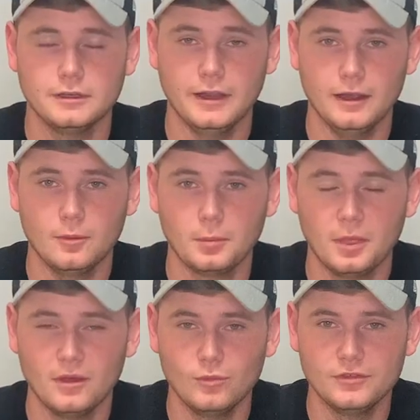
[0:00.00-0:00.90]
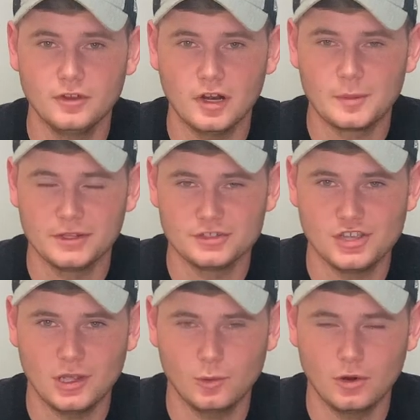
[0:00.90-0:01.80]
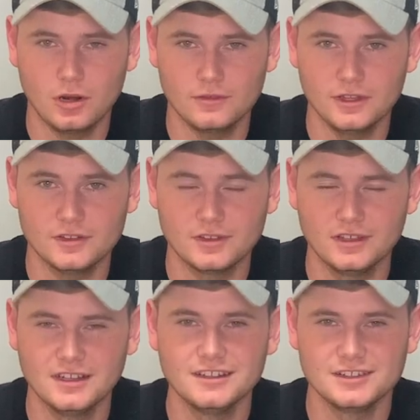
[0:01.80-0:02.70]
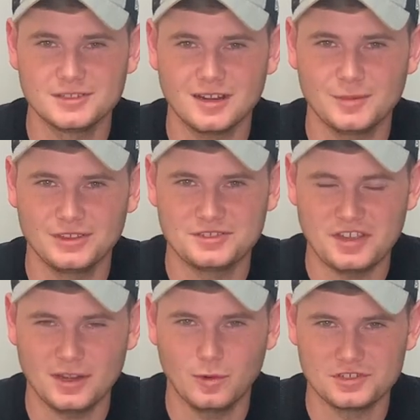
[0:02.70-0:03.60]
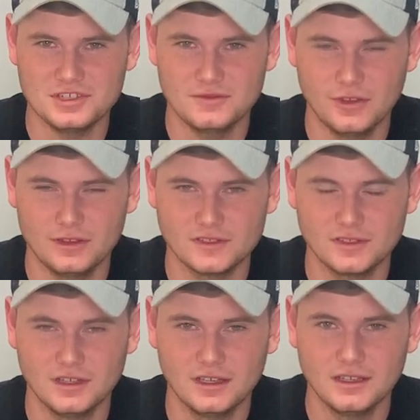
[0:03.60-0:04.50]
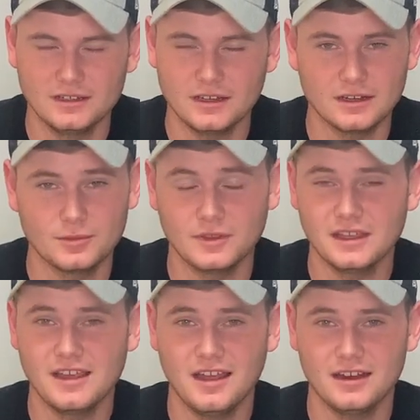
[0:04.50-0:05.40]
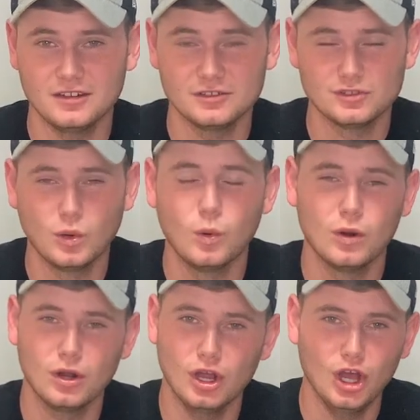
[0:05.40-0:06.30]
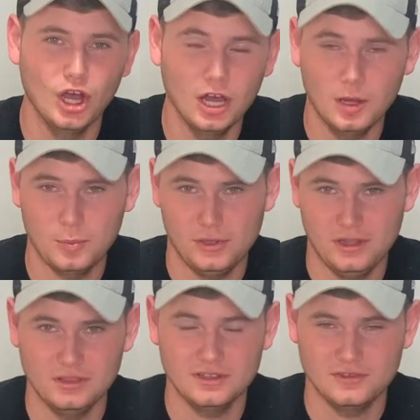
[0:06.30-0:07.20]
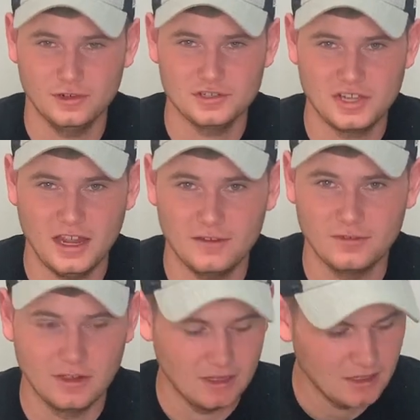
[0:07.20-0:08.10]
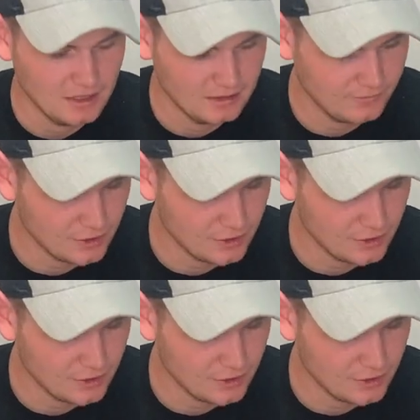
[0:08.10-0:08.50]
Now, we've talked about the Jaguar offense. Let's talk about the Jaguars defense. Now, they got tore up in this first half. In the